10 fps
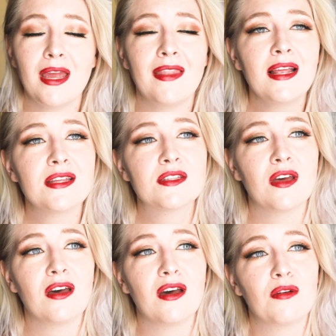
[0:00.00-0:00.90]
And that is
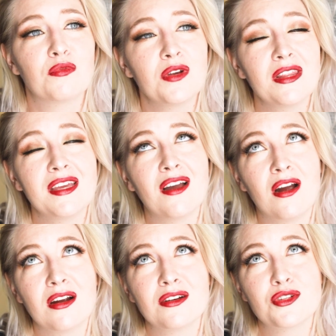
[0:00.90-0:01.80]
a really
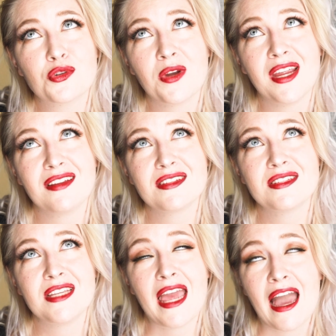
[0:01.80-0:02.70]
hard trait
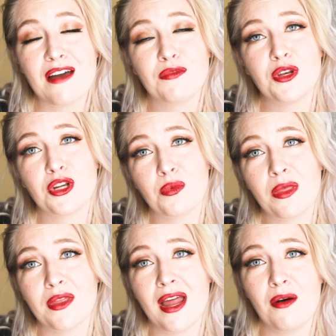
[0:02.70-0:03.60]
to have when you're
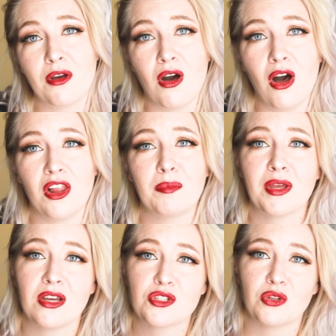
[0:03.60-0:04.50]
with an alcoholic,
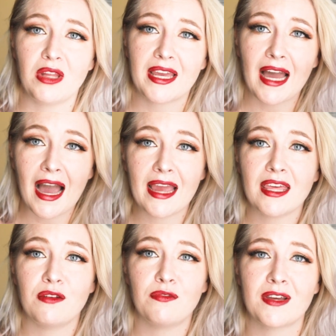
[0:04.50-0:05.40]
because you're like, I
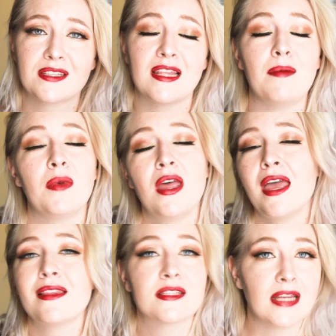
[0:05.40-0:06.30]
can fix them.
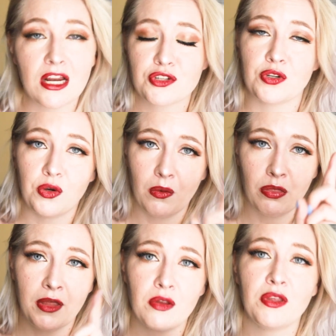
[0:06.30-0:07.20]
It's not
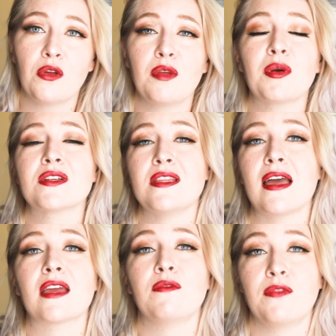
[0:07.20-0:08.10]
true. They're the only person
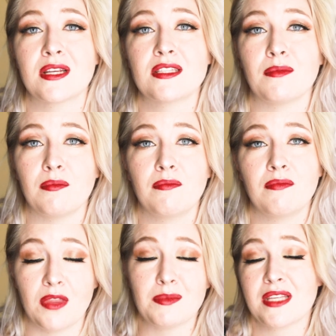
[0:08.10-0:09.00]
that can fix
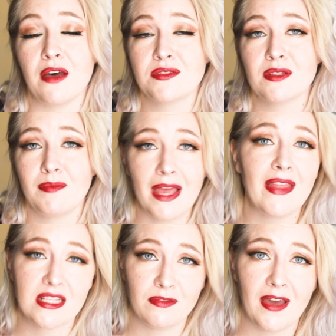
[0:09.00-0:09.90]
themselves,
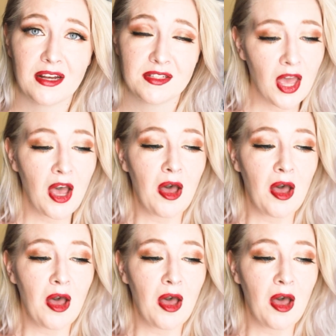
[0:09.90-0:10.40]
and that's a fact.